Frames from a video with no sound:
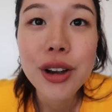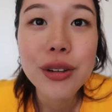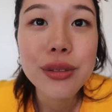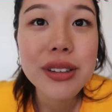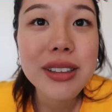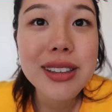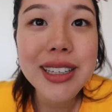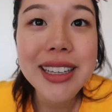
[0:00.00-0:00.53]

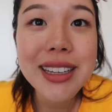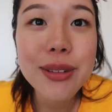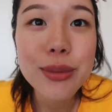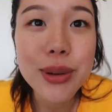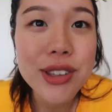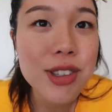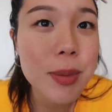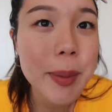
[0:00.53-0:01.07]
really
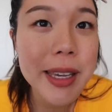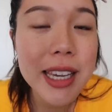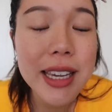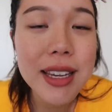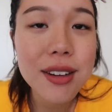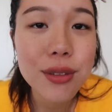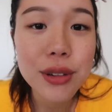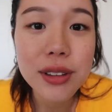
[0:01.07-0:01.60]
wispy
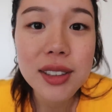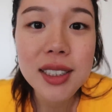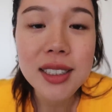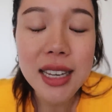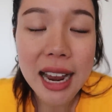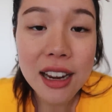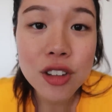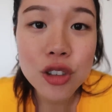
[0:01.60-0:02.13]
and really
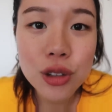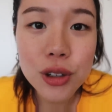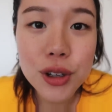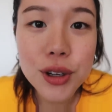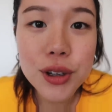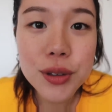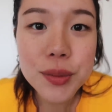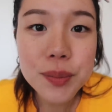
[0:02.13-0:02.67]

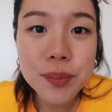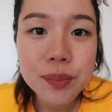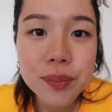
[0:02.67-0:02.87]
natural.